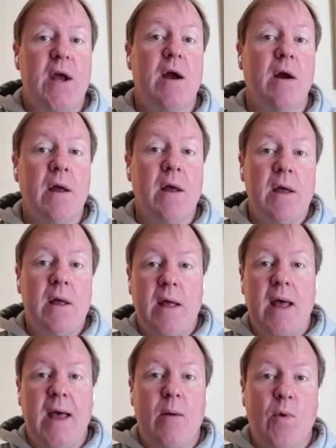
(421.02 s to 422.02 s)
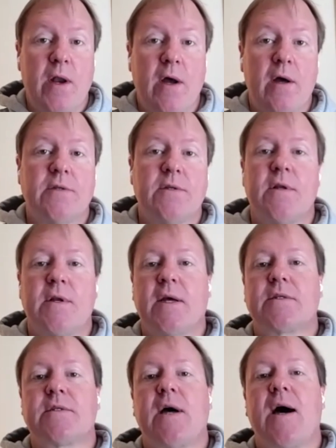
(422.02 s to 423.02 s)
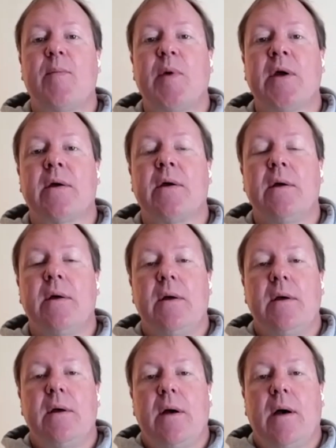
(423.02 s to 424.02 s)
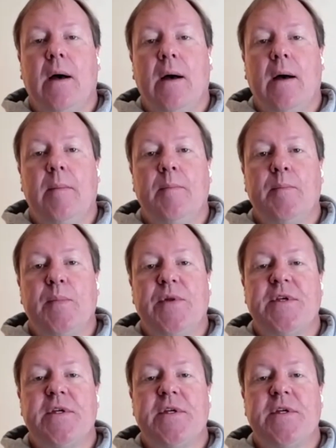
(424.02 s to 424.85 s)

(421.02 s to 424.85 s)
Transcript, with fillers: there, and went on to the next topic. And certainly